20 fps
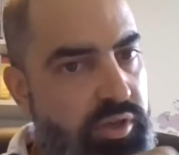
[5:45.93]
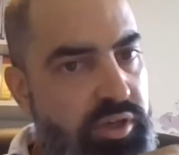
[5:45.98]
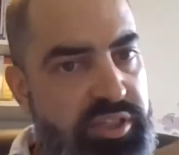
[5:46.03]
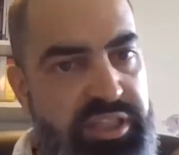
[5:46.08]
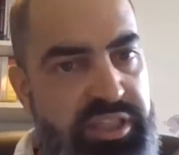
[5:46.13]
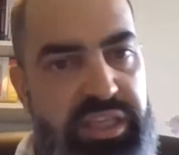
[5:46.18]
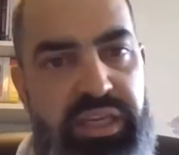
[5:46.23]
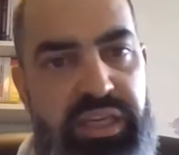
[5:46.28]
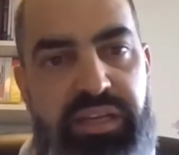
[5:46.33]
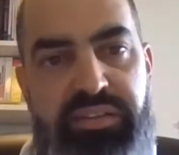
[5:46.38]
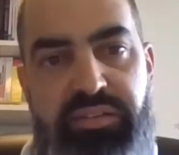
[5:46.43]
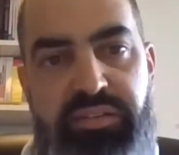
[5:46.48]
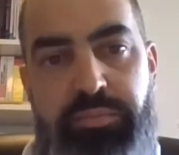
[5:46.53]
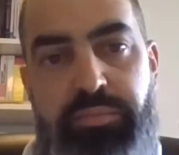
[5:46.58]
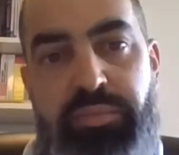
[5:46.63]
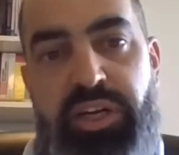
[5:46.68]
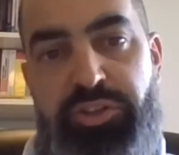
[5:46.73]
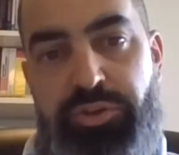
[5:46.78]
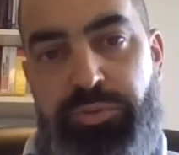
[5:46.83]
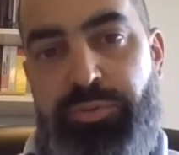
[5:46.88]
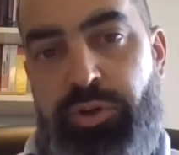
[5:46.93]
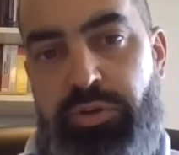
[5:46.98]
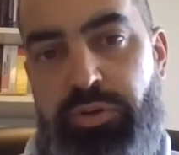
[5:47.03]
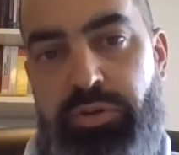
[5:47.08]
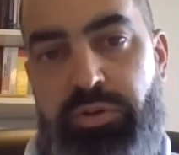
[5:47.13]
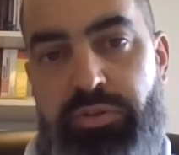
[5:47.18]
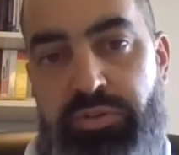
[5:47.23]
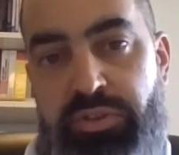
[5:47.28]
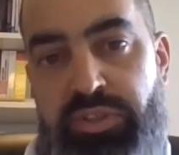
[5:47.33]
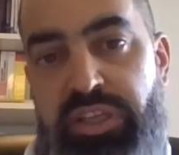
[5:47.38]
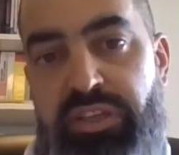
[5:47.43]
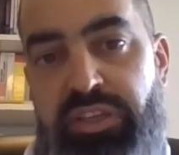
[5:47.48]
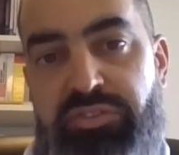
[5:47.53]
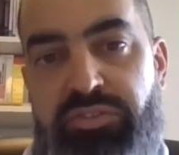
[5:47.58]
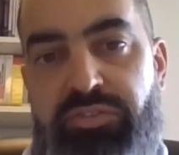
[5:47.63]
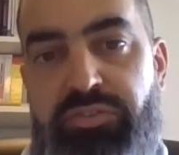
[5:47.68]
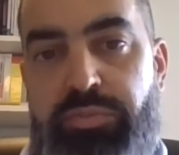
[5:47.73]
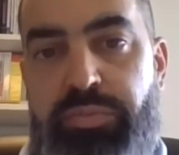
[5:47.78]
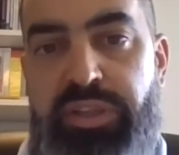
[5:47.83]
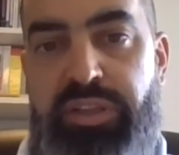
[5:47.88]
Yet much more
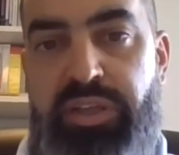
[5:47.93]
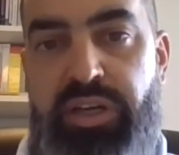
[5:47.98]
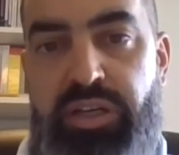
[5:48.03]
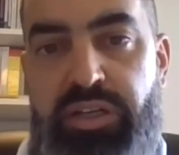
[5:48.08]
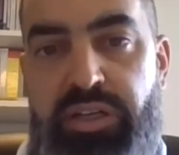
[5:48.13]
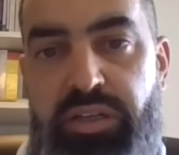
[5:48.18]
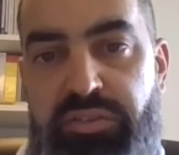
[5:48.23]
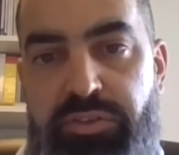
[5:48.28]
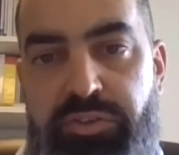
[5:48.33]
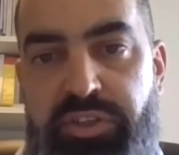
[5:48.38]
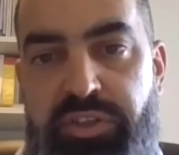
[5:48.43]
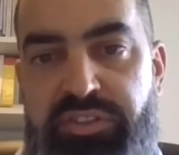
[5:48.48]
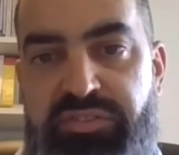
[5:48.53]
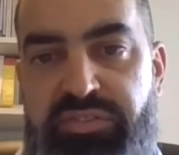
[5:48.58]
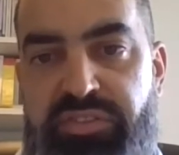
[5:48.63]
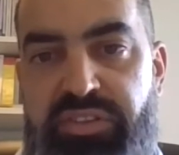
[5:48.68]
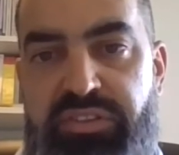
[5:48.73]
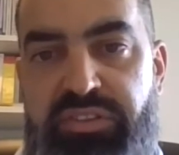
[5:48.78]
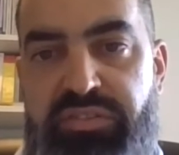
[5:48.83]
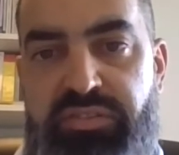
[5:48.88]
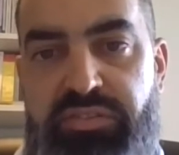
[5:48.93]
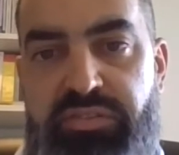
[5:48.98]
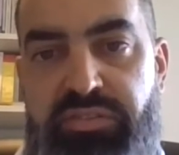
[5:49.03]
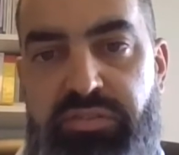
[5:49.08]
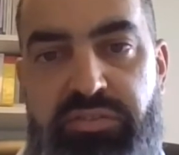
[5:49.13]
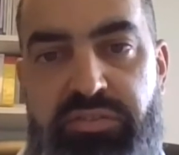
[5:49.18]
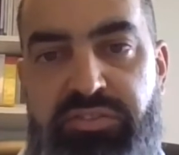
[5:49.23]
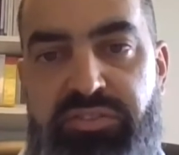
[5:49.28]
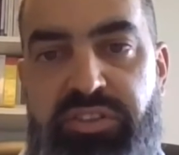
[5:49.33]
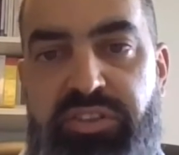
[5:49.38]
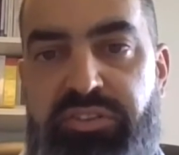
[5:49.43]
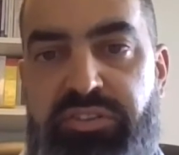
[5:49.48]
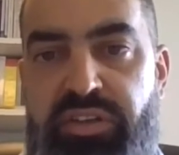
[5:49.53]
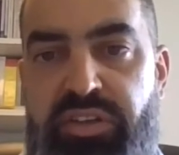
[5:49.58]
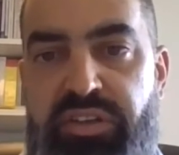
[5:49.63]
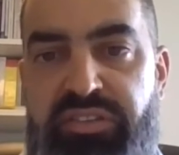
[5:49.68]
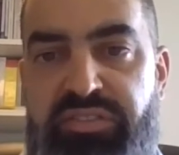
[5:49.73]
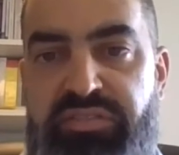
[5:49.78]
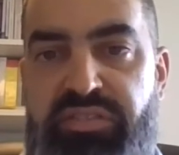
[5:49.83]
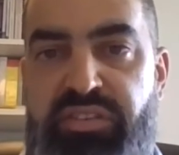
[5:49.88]
needs to be done, and there exists
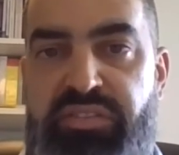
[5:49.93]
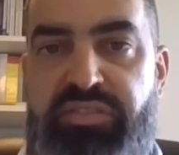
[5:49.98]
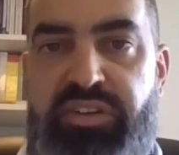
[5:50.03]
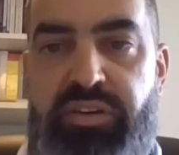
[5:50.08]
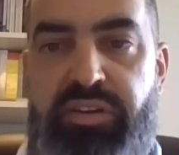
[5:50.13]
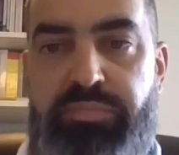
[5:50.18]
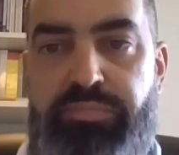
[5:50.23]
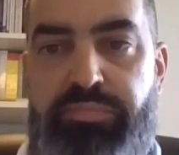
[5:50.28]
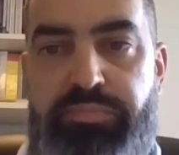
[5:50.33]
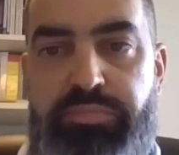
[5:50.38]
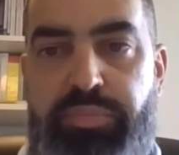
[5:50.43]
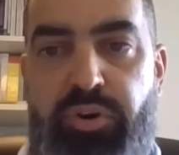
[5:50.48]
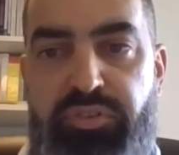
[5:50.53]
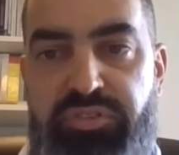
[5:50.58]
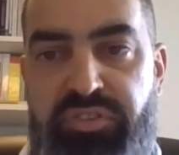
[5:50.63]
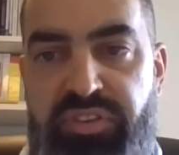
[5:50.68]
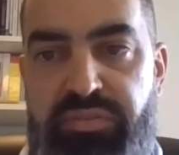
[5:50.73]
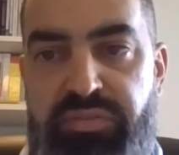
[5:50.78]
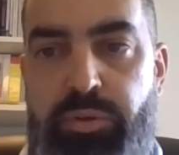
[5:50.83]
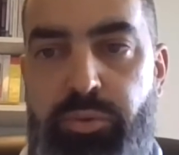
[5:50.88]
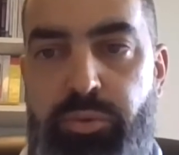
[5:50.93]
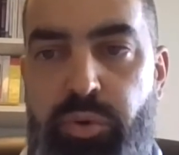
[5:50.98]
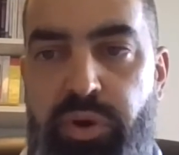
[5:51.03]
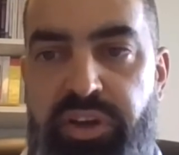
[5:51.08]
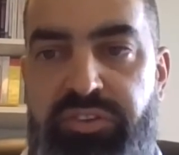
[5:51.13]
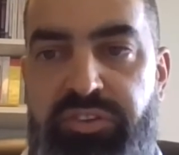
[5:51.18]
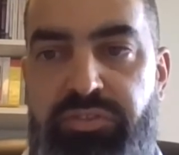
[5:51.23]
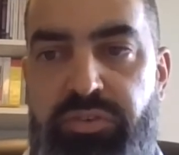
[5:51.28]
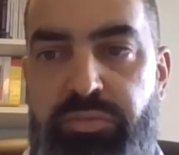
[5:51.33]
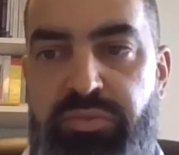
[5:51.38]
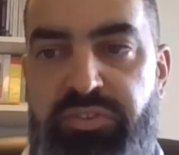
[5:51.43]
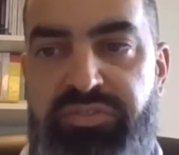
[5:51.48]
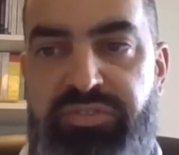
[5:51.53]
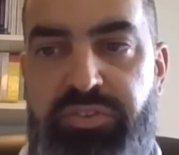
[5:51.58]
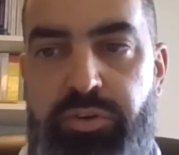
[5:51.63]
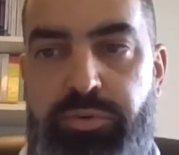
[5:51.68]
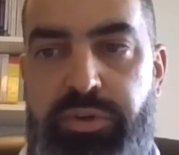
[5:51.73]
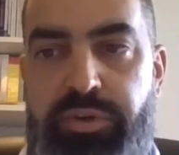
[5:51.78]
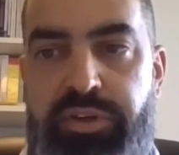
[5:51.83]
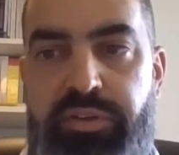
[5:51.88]
certainly several possible ways to move
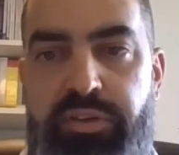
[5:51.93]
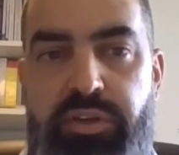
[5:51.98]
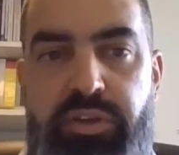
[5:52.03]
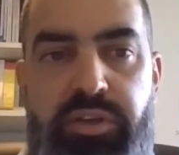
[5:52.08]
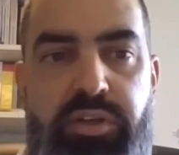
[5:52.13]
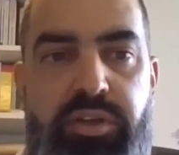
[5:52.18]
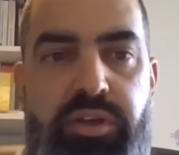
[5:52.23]
forward.